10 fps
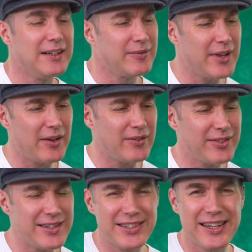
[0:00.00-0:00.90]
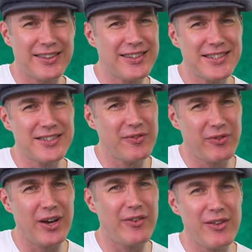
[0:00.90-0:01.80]
Now, this again, this is a
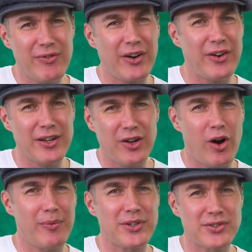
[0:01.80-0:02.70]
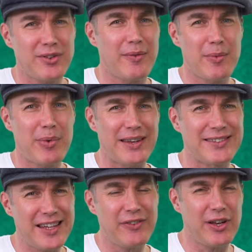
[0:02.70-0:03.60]
very, very common strumming pattern,
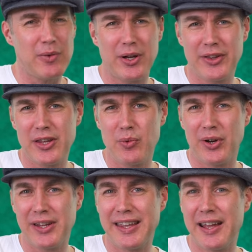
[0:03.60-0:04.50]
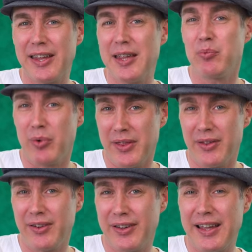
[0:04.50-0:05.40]
definitely one that you want to get hip
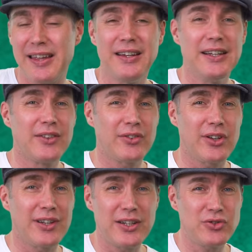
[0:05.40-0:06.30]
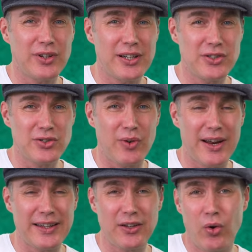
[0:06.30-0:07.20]
with, okay? So you're literally just
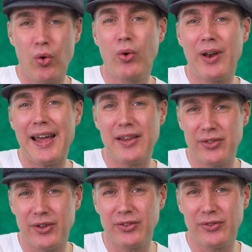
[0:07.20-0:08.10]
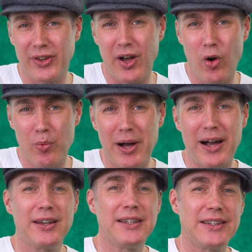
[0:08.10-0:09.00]
writing all eighth notes for the whole
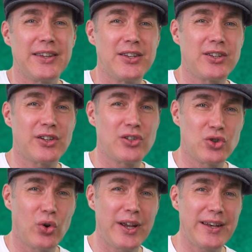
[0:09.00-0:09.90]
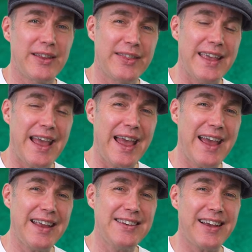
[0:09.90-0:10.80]
bar, and then you're going to join the
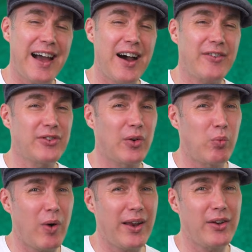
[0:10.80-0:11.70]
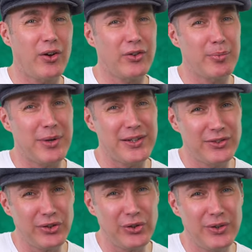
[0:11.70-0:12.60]
and after one onto beat
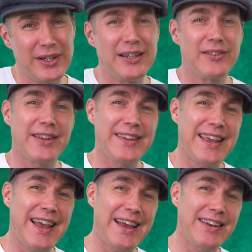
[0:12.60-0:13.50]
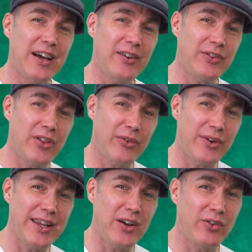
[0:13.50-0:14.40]
two, and the and after
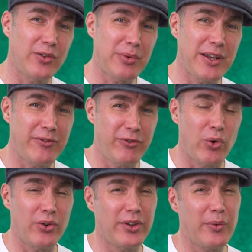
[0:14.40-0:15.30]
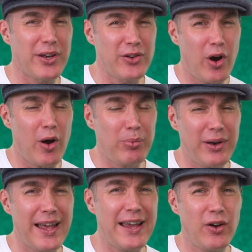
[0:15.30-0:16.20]
three onto beat four. So we're not
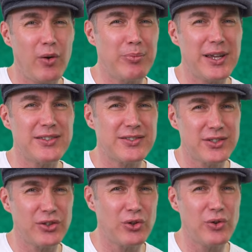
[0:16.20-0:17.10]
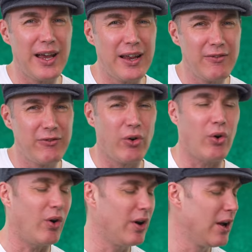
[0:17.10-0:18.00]
playing on beat two and
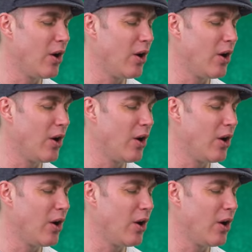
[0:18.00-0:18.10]
four.